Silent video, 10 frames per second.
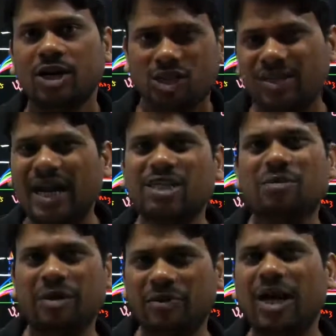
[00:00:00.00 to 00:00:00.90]
So that's
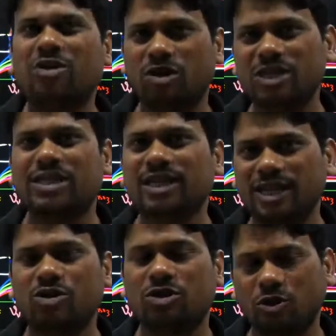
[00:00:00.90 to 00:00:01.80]
why we are not
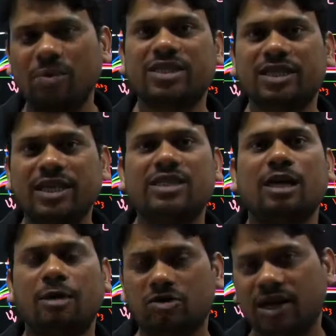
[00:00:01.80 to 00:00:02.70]
serious or too much serious
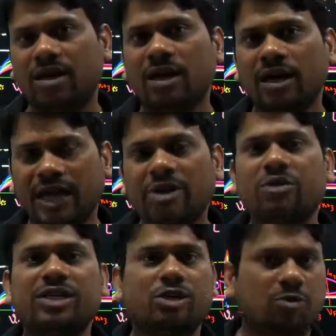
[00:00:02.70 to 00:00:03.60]
about the
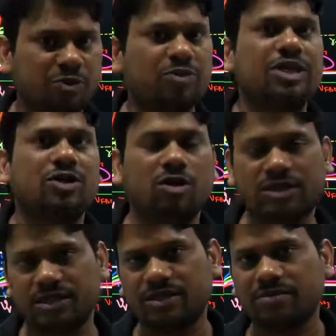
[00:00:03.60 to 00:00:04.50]
calculation of switching
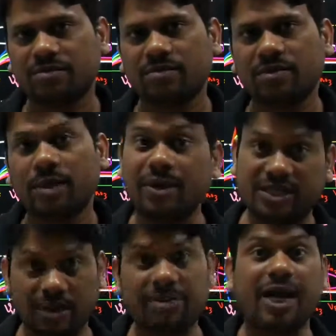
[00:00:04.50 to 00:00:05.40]
losses. But
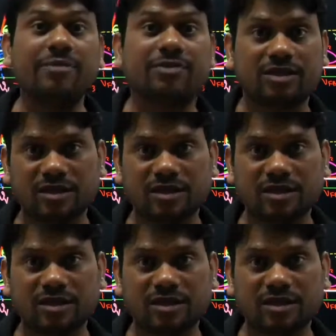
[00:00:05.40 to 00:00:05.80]
sometimes,